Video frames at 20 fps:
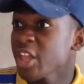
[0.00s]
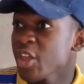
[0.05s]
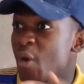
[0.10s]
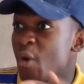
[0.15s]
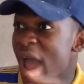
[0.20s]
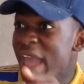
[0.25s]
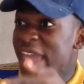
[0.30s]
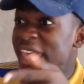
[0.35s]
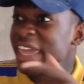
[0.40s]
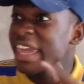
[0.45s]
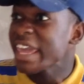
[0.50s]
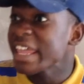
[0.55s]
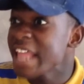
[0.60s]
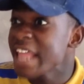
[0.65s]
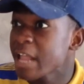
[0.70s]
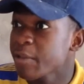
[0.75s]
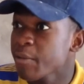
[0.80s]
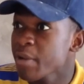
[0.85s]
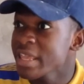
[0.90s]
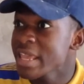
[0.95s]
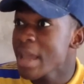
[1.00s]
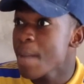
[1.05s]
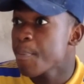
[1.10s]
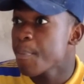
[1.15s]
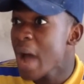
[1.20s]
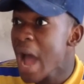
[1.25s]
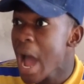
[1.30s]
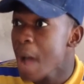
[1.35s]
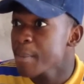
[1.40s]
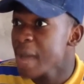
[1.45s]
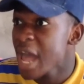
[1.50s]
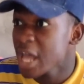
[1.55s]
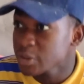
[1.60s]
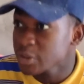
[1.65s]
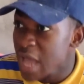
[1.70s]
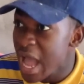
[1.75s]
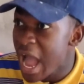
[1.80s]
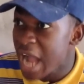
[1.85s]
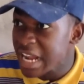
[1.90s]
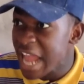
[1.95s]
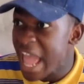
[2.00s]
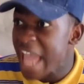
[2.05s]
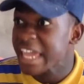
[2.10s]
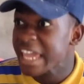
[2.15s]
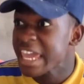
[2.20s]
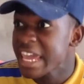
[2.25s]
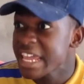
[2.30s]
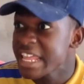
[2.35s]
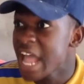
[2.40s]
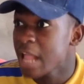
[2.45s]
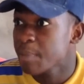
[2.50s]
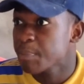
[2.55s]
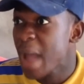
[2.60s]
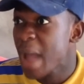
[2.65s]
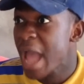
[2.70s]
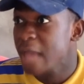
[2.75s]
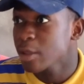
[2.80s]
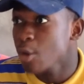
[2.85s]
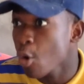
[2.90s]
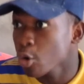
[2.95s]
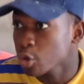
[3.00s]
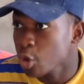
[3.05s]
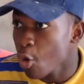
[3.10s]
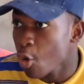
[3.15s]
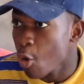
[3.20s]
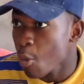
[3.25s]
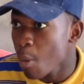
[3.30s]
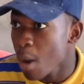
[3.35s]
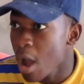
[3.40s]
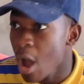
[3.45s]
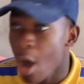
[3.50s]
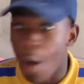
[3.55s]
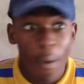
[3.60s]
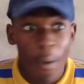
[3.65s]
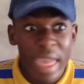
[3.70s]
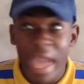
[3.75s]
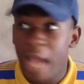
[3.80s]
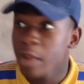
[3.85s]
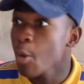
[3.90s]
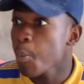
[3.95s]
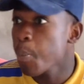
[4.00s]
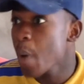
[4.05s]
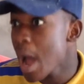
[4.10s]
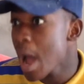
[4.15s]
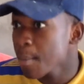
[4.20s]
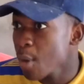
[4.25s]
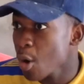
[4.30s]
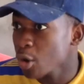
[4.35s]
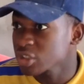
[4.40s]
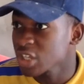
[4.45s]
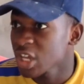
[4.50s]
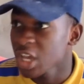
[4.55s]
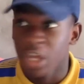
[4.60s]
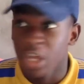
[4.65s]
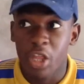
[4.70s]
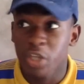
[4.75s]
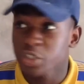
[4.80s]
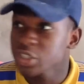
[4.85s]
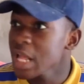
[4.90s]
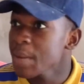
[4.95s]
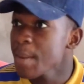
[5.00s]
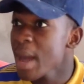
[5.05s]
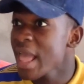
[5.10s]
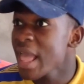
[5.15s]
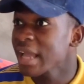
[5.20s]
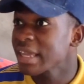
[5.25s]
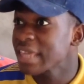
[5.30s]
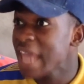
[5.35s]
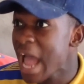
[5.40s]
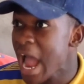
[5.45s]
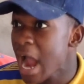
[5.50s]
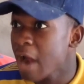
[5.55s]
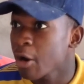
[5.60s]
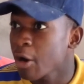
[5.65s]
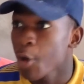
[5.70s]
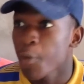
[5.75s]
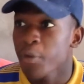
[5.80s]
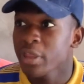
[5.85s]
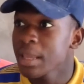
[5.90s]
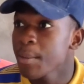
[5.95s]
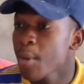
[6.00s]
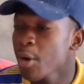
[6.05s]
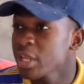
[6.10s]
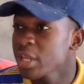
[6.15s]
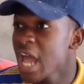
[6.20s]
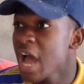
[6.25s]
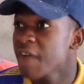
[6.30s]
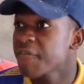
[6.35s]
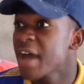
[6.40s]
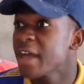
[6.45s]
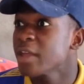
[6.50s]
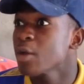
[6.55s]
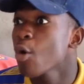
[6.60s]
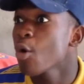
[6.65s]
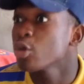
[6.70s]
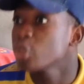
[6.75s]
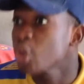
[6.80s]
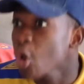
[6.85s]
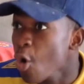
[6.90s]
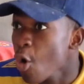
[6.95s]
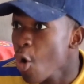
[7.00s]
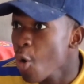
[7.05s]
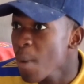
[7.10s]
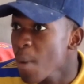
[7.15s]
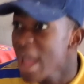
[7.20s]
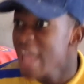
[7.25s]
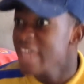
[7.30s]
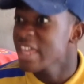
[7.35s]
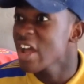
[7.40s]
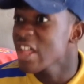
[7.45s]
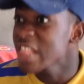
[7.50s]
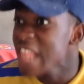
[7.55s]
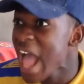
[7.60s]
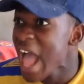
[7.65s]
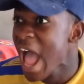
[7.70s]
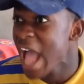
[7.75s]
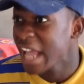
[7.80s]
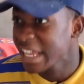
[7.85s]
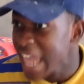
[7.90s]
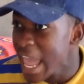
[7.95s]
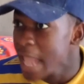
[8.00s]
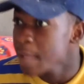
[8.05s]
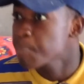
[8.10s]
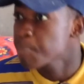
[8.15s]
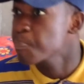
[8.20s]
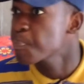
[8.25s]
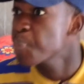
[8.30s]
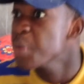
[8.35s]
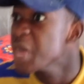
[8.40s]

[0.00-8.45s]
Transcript: know you why he that when you're palm as you act like he that pan YouTube. When you do palm bus, you should buy a car with the money off of YouTube. You nah get